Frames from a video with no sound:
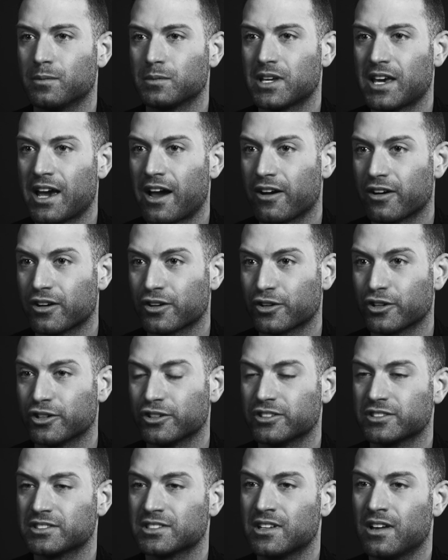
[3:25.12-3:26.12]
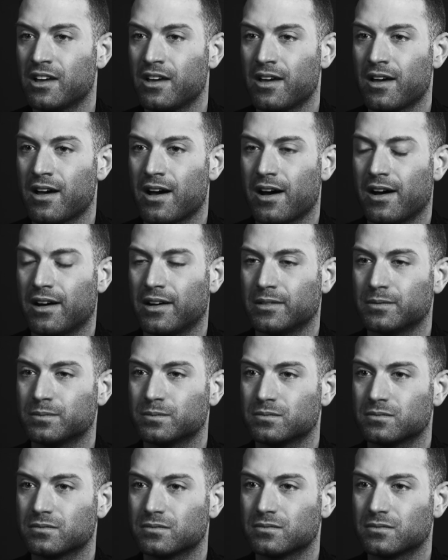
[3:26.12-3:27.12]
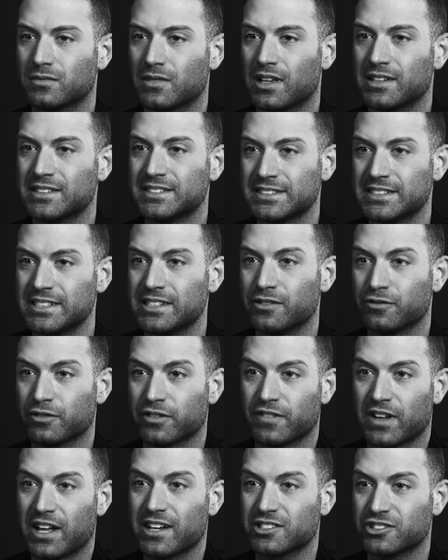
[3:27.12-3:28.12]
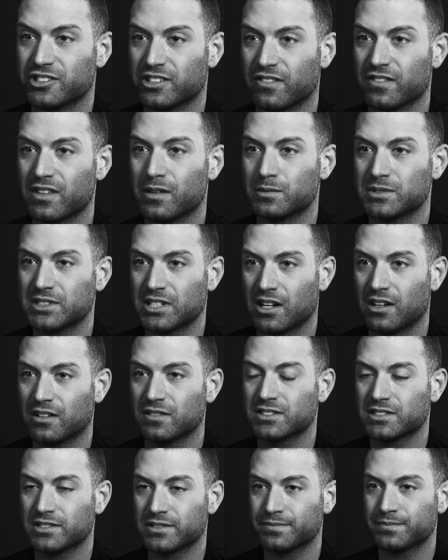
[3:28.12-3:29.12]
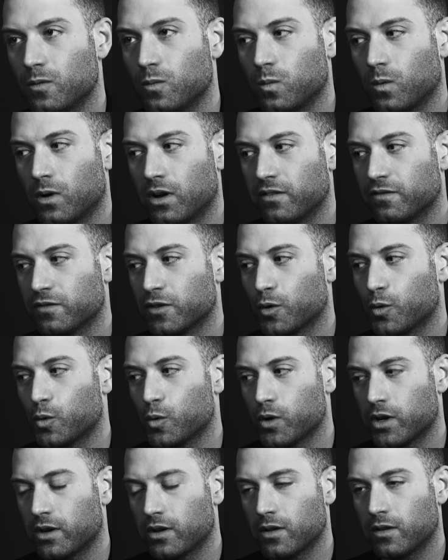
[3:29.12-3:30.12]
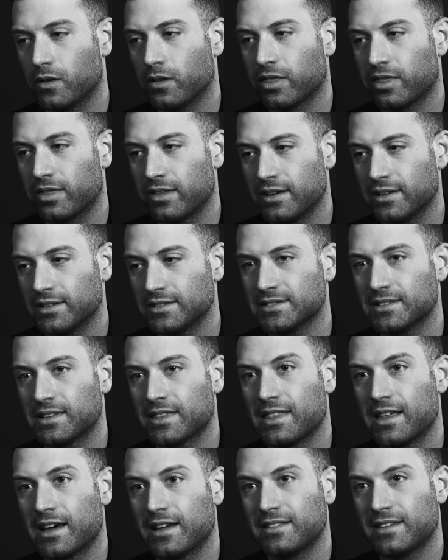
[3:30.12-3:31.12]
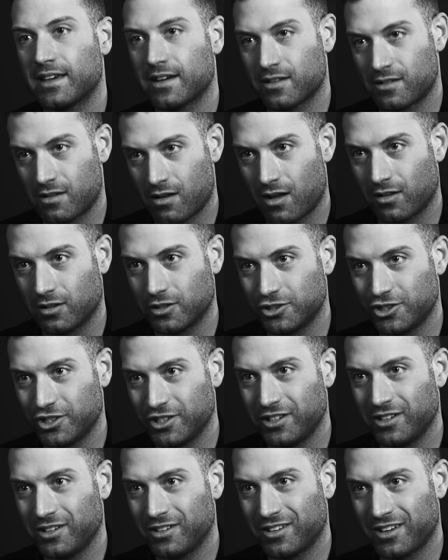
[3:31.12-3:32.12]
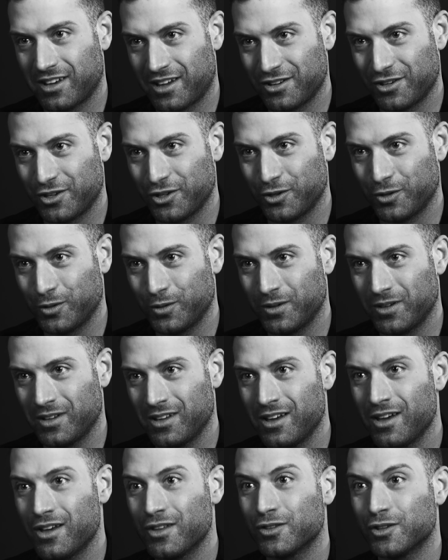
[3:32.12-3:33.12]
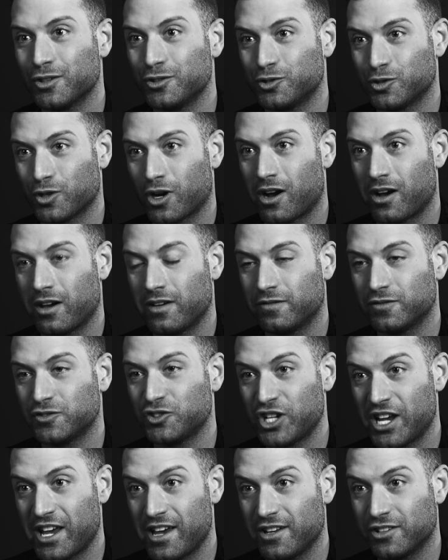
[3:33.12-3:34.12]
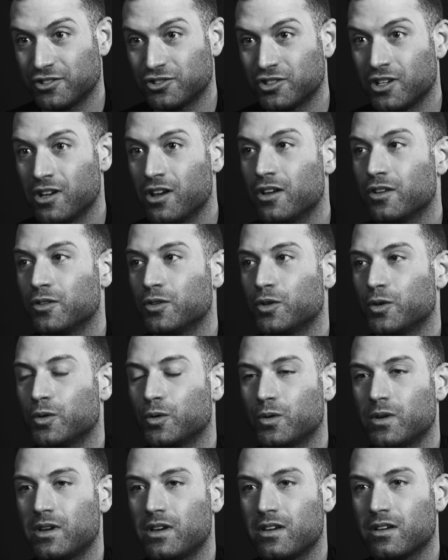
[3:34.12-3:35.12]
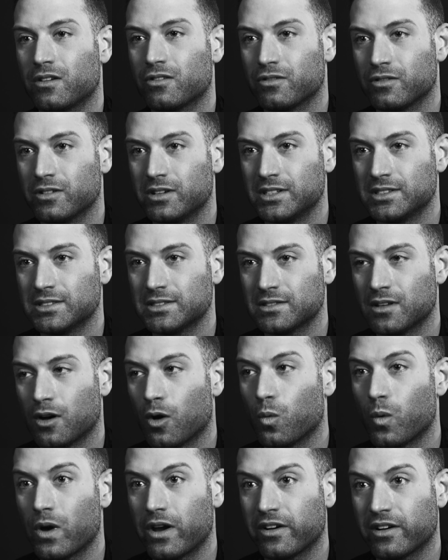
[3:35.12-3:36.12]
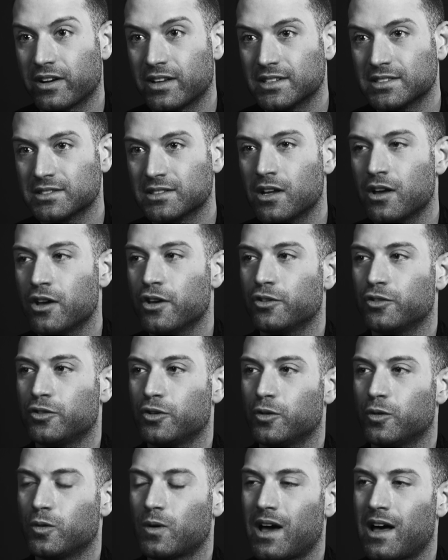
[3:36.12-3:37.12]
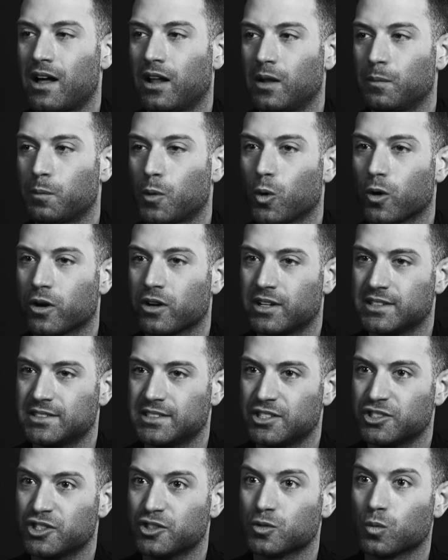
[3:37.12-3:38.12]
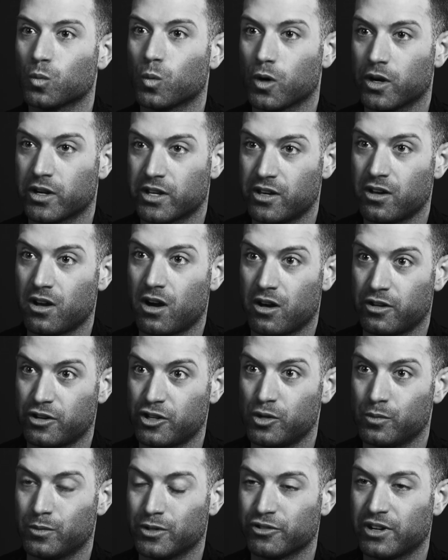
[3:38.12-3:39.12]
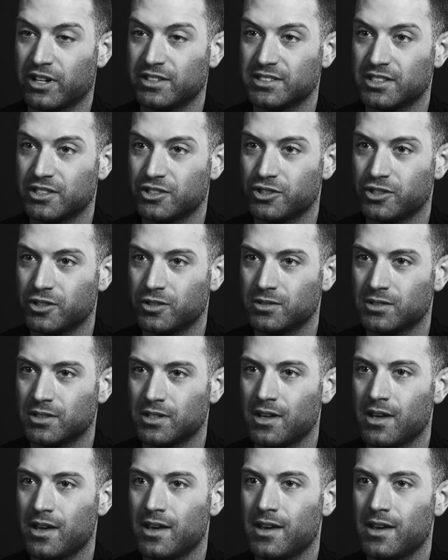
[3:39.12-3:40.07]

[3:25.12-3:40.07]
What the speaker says: characters, and see a reflection of themselves. One of the critical things that technology can do to drive change, to increase awareness, to help organizations working on human rights issues,